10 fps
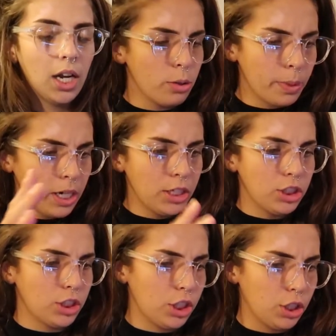So I'm kind of
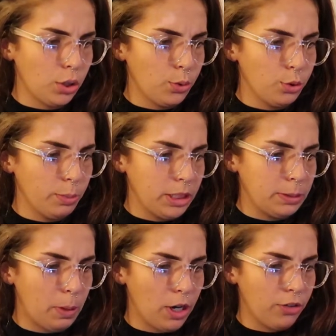just gonna go through my
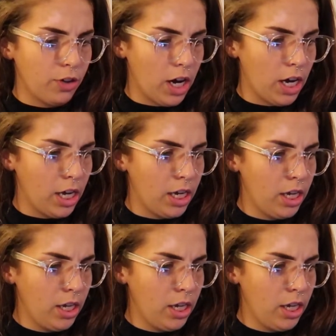Spotify